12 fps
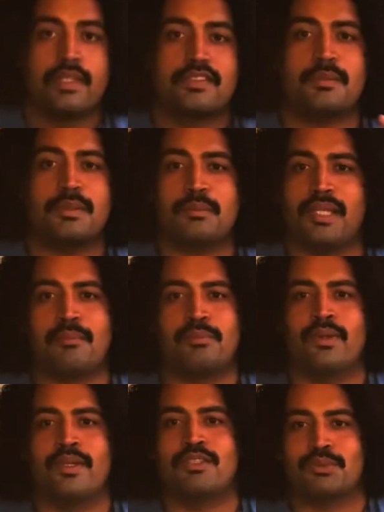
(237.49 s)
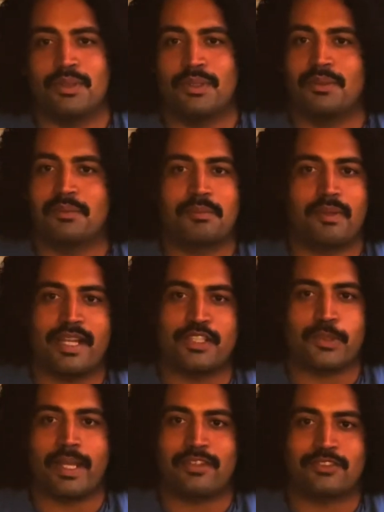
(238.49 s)
Some of the plot points were kind of
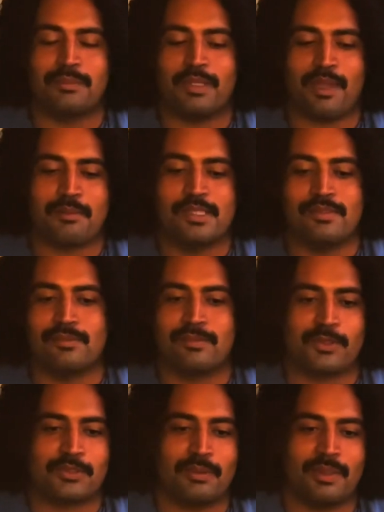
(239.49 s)
trash to me. I mean, first of